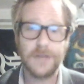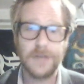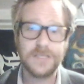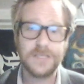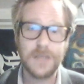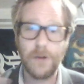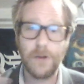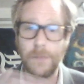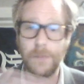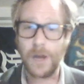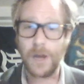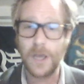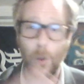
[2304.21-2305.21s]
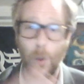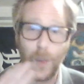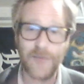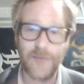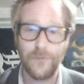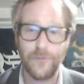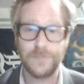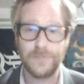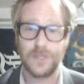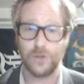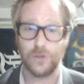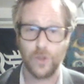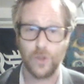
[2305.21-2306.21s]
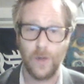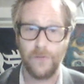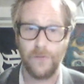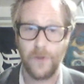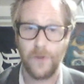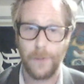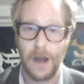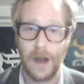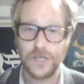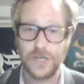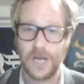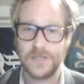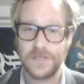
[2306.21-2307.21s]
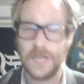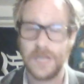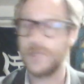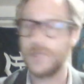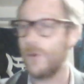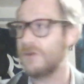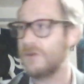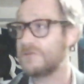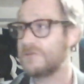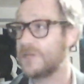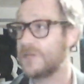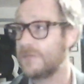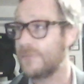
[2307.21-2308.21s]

steering money away from social welfare projects and towards